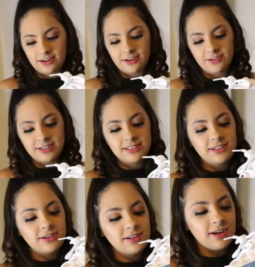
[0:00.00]
Concords,
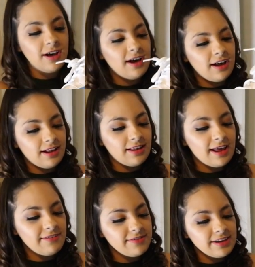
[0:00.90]
they're the
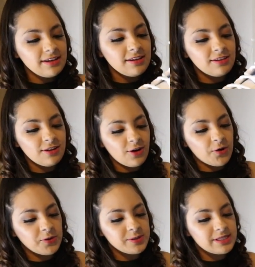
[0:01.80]
11
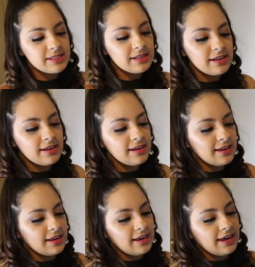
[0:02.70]
lows
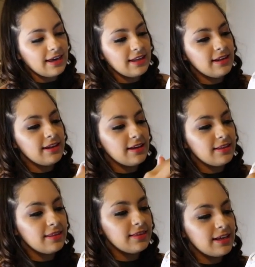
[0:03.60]

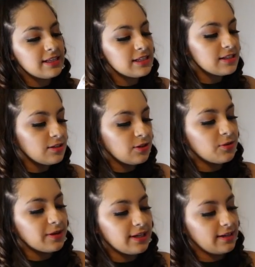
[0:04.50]
and this is a new
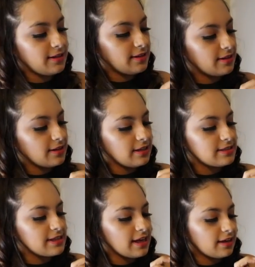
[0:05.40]
one
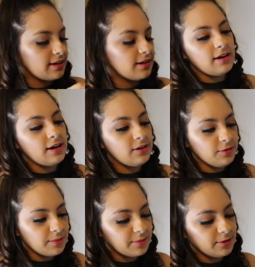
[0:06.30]
it's like I don't
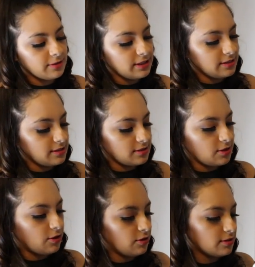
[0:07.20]
remember what this is
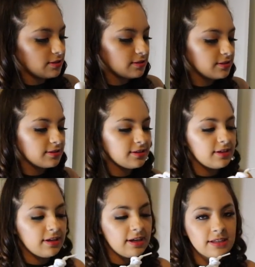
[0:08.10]
called
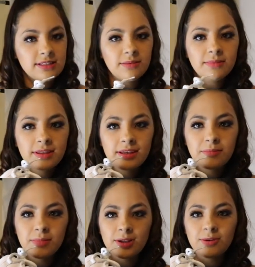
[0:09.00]
it's
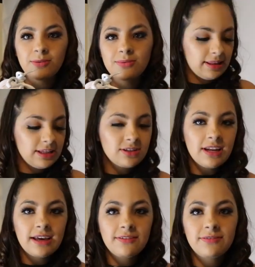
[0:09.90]
something blue these are
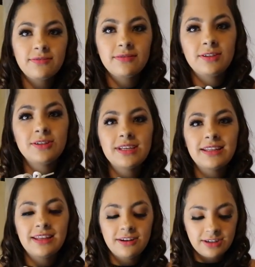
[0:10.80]
like you
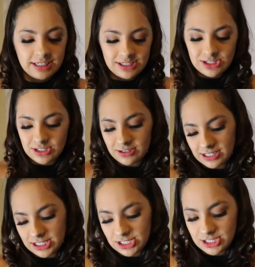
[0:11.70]
said they're
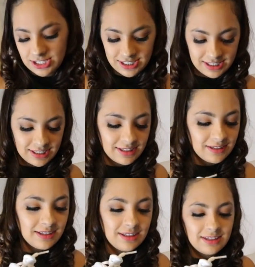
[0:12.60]
Easterish mm -hmm.
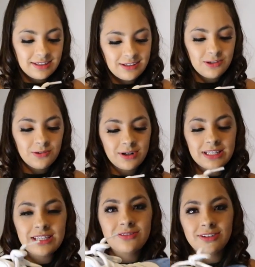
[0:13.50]
you mm-hmm. wore
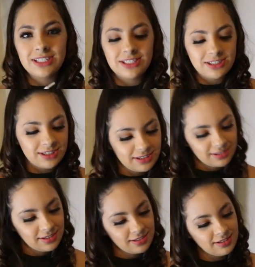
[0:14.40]
these for Easter
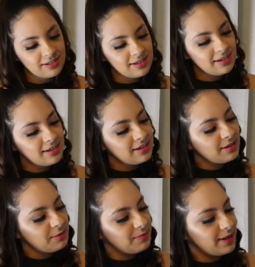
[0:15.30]
uh-huh
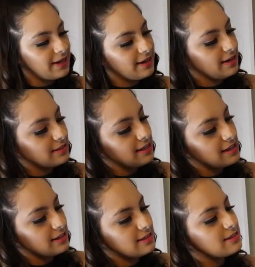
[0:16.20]
but it's
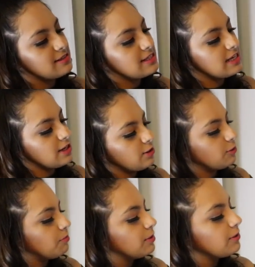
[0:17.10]
like a
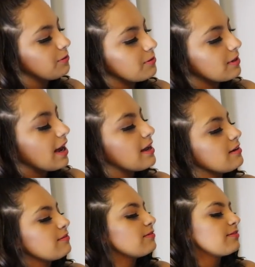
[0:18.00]
teal blue kind
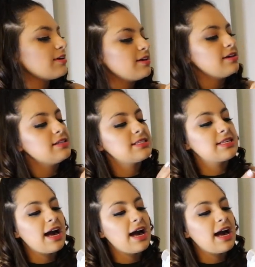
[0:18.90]
of right.